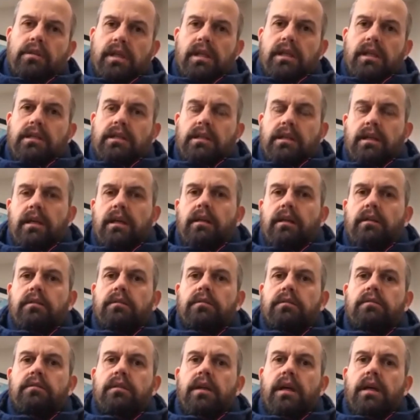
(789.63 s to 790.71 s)
detail,
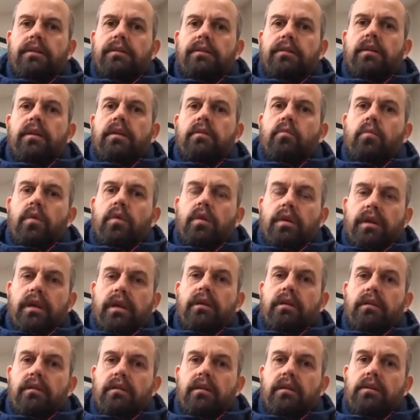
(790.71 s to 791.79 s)
and
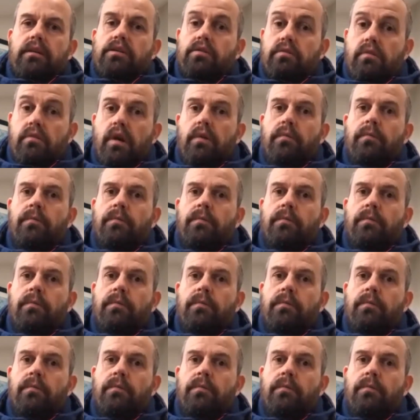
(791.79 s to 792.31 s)
working things through.